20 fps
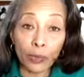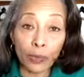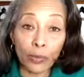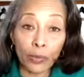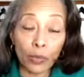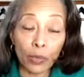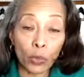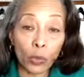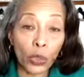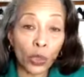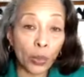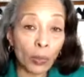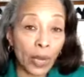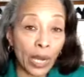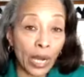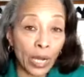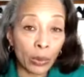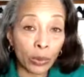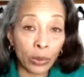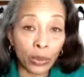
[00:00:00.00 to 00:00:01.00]

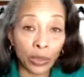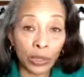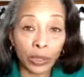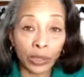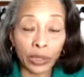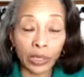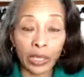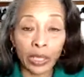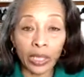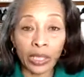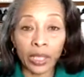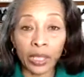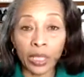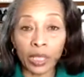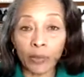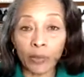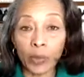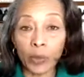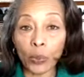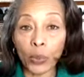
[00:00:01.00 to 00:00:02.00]
willpower,
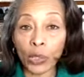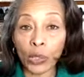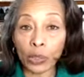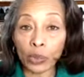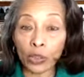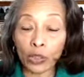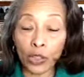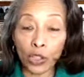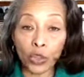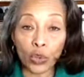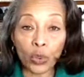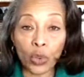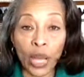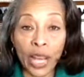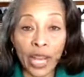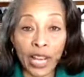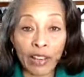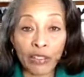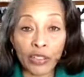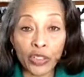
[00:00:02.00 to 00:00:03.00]
the
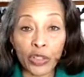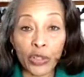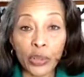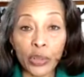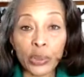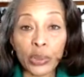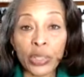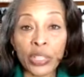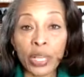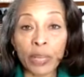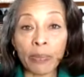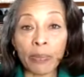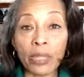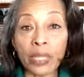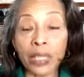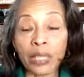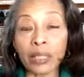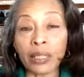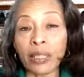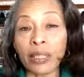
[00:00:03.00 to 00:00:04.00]
drive to do
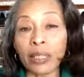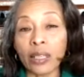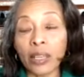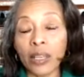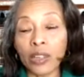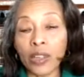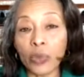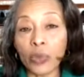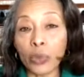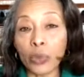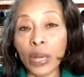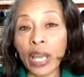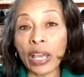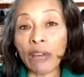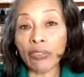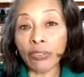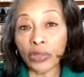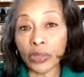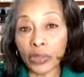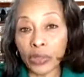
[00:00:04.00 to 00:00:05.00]
something through
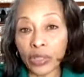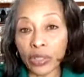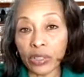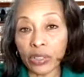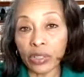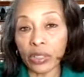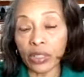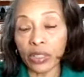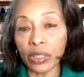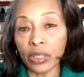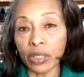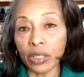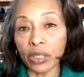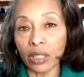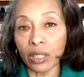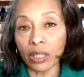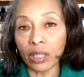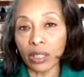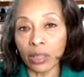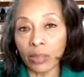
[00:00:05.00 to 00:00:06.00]
effort.
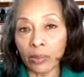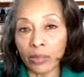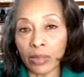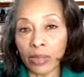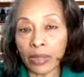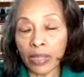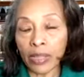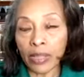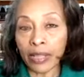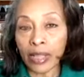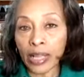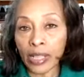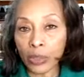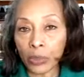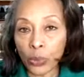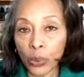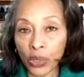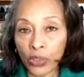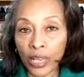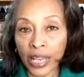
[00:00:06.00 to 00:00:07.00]
That's
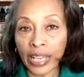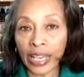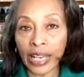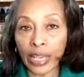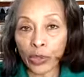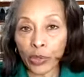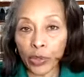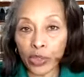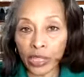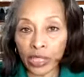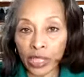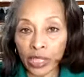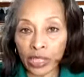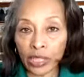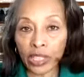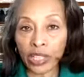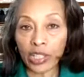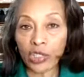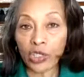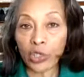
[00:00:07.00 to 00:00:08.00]
where that energy
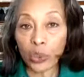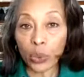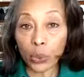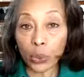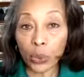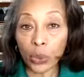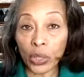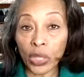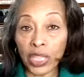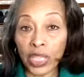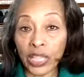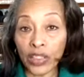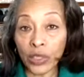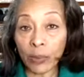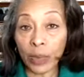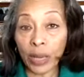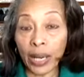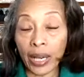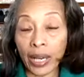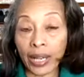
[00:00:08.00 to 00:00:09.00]
is stored in the
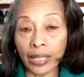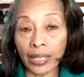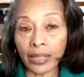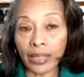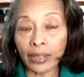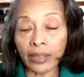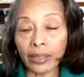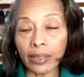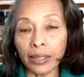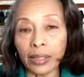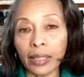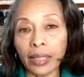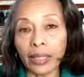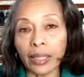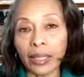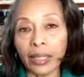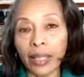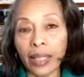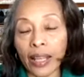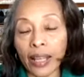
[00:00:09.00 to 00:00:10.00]
body.
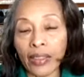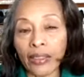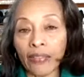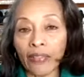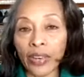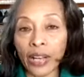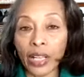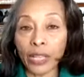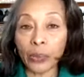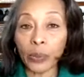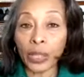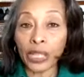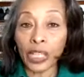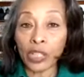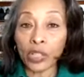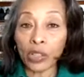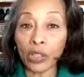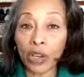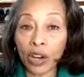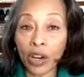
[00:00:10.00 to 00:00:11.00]
And then finally we get
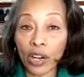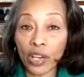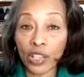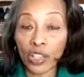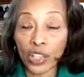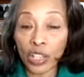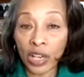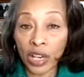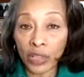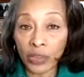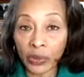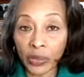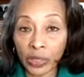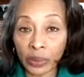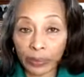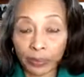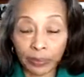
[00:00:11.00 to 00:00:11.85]
to the heart chakra.